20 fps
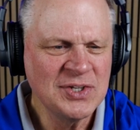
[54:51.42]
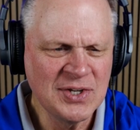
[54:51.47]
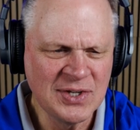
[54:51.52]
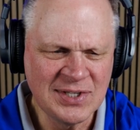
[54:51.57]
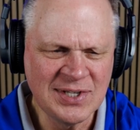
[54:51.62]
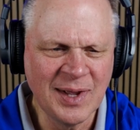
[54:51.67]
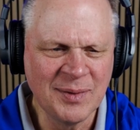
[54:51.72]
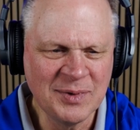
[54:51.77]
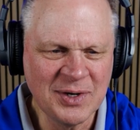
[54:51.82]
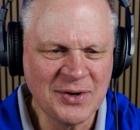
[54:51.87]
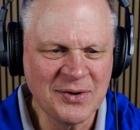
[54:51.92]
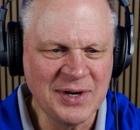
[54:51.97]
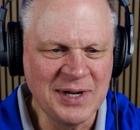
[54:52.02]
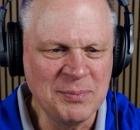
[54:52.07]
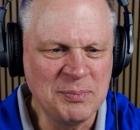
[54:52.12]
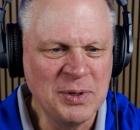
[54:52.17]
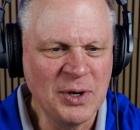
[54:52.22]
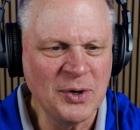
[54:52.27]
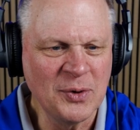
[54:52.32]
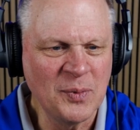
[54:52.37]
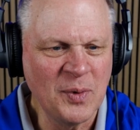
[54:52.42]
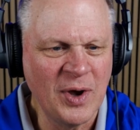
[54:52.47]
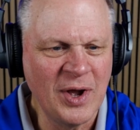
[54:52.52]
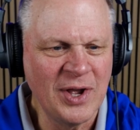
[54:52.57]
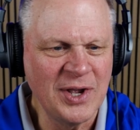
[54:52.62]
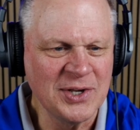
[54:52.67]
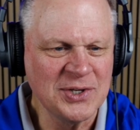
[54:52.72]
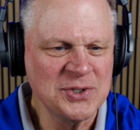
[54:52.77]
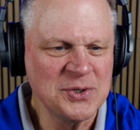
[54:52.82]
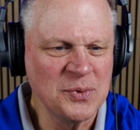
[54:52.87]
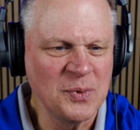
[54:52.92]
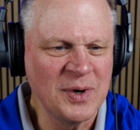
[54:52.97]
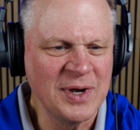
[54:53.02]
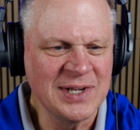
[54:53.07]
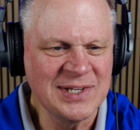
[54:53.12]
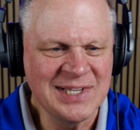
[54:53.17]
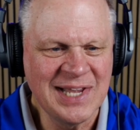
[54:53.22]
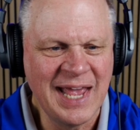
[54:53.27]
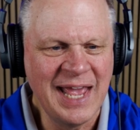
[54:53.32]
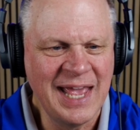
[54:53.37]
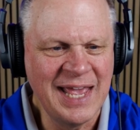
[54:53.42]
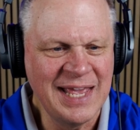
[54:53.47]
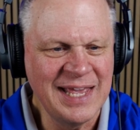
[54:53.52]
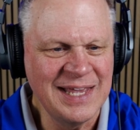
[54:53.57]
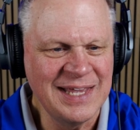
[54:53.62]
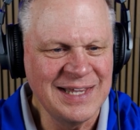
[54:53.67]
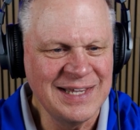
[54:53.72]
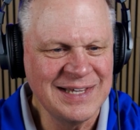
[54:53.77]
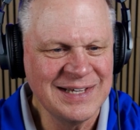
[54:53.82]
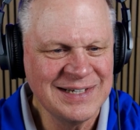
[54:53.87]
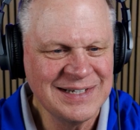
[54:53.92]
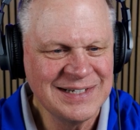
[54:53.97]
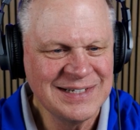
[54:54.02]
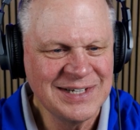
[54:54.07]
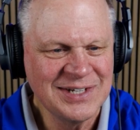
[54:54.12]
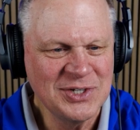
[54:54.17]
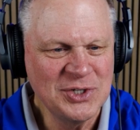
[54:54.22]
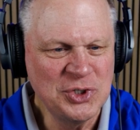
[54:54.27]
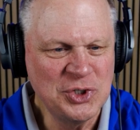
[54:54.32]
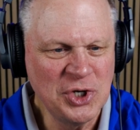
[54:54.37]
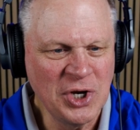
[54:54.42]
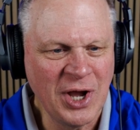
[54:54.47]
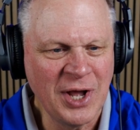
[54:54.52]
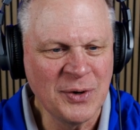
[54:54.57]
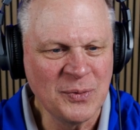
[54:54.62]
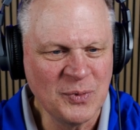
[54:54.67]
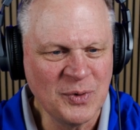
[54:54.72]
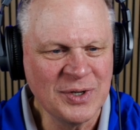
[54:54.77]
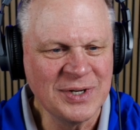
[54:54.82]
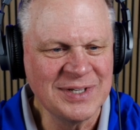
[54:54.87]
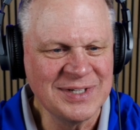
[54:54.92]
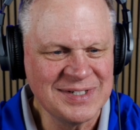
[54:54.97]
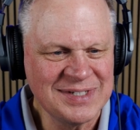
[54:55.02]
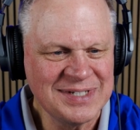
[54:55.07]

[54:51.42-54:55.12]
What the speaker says: to some degree, Bill Walsh was a John Wooden